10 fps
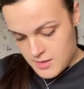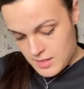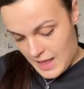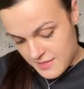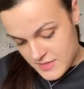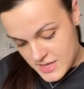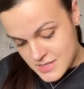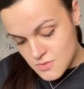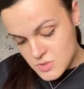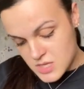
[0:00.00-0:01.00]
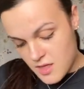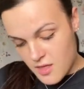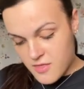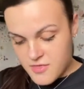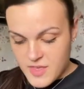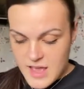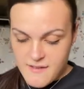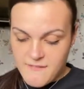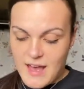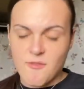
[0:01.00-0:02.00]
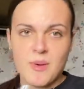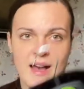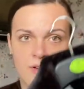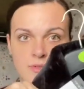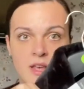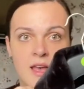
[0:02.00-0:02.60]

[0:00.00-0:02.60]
Like this was £35.